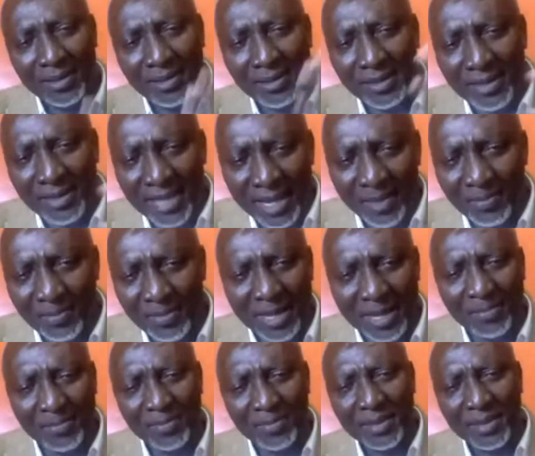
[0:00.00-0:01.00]
name
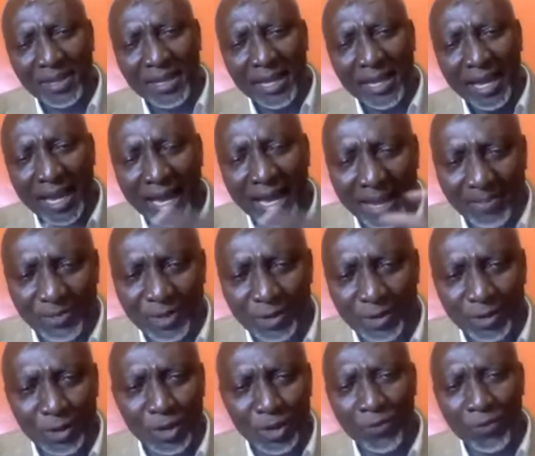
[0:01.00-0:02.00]
them,
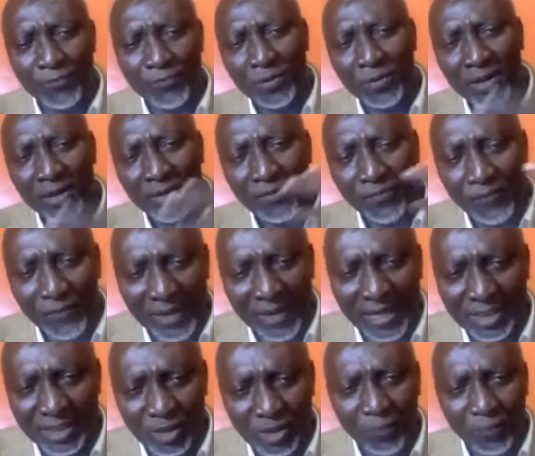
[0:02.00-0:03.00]
Abdi Diouf,
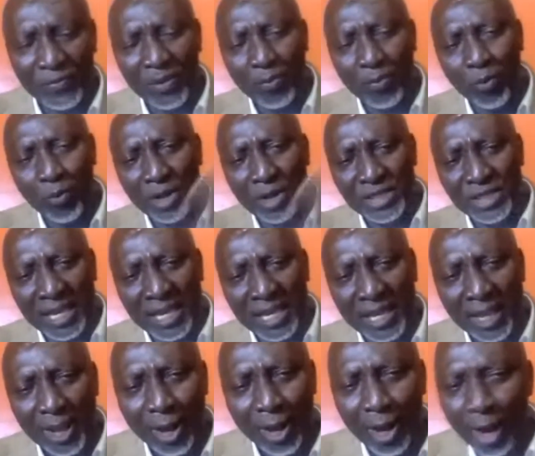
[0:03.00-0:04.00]
Félix Houphouët-Boigny,
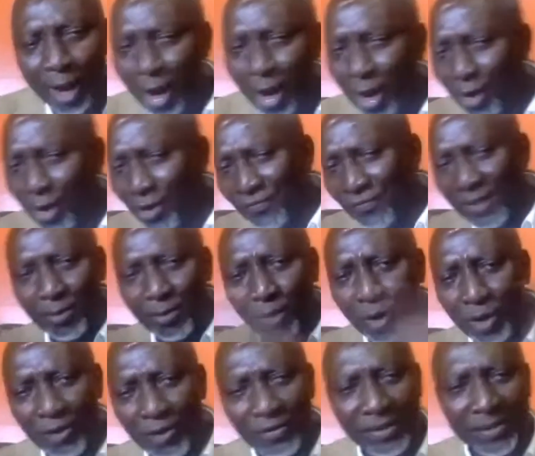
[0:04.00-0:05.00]
all of them,
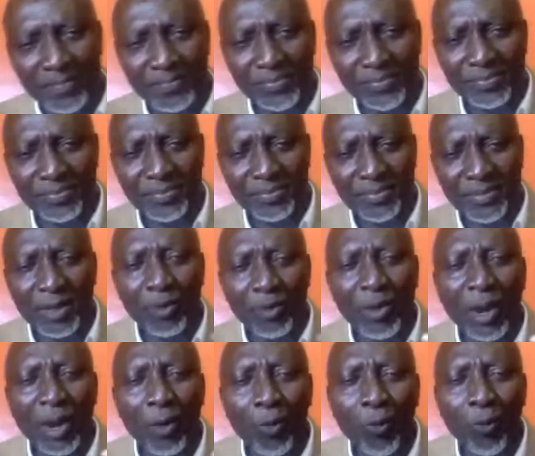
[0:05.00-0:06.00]
call them, they
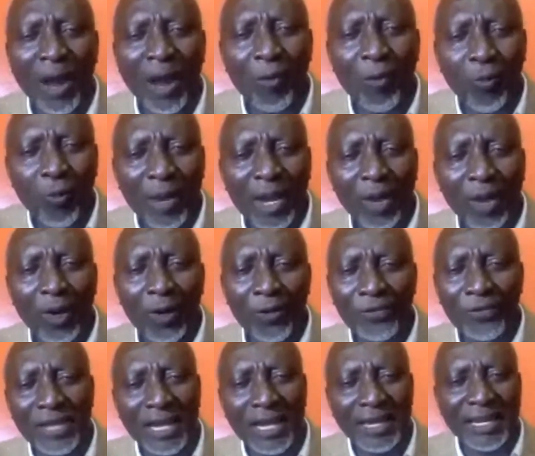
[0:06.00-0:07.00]
were one way or
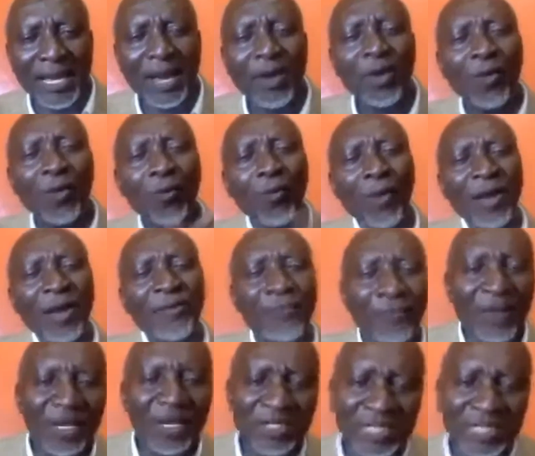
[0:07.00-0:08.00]
the other, were French